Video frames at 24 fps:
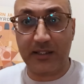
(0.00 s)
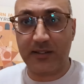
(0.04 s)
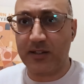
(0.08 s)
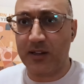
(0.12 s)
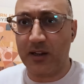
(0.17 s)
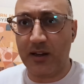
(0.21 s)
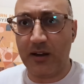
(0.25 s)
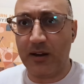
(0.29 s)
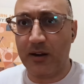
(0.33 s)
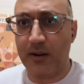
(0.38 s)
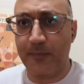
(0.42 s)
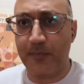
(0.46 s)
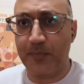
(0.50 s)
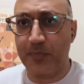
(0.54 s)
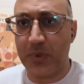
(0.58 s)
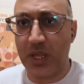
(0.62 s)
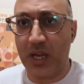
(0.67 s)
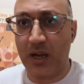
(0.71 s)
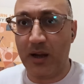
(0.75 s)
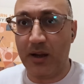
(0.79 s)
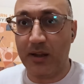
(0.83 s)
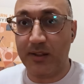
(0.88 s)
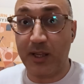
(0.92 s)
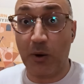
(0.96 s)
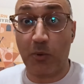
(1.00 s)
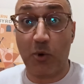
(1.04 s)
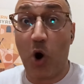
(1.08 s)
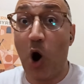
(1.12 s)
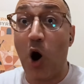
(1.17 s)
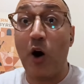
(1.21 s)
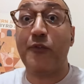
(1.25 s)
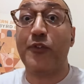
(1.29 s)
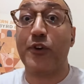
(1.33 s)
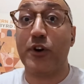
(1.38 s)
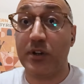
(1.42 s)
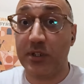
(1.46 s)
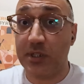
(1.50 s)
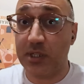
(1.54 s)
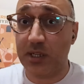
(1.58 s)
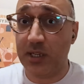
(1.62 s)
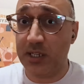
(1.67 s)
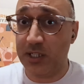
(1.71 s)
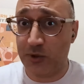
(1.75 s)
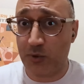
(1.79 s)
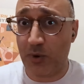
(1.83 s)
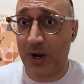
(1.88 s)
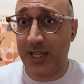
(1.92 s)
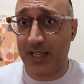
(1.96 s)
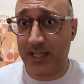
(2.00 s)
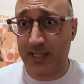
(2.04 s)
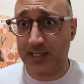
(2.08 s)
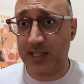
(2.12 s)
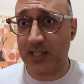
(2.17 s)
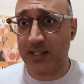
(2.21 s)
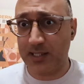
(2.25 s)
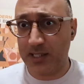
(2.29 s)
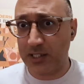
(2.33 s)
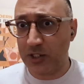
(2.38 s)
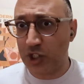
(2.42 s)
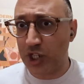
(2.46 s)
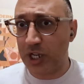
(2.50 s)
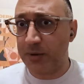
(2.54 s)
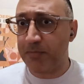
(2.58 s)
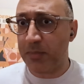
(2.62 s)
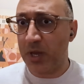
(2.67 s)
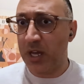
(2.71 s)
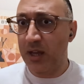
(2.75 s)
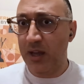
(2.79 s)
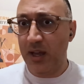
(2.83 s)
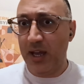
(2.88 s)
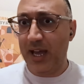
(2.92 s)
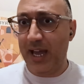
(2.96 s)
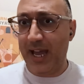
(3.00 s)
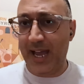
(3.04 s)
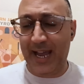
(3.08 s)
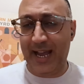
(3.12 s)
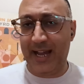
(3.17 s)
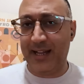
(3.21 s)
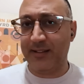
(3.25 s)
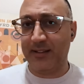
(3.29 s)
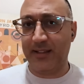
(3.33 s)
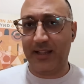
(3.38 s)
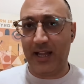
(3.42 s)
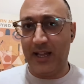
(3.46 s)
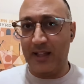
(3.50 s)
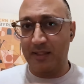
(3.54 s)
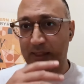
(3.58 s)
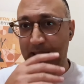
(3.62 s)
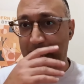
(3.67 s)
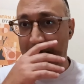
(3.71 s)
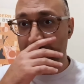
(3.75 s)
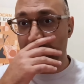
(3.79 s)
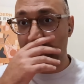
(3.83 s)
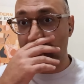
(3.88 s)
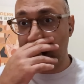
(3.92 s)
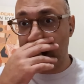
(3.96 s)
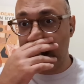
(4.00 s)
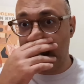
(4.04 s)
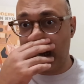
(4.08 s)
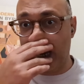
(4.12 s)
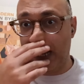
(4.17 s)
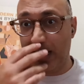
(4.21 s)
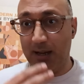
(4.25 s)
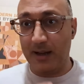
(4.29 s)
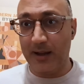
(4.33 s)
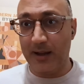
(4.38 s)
were offered Israeli citizenship, and they could